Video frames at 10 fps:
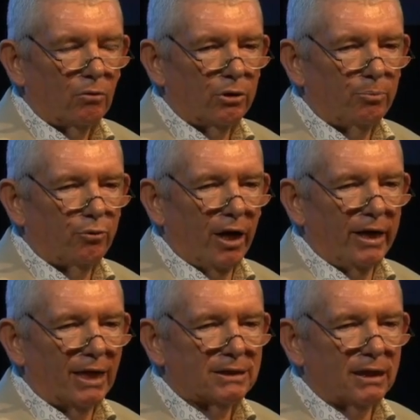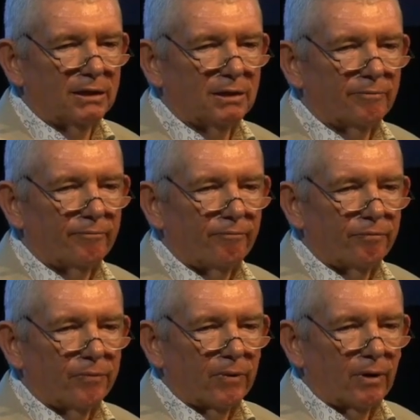We pray and ask it
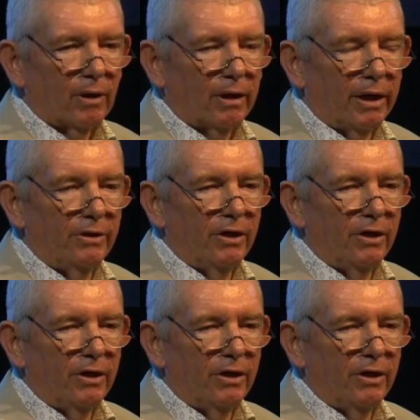in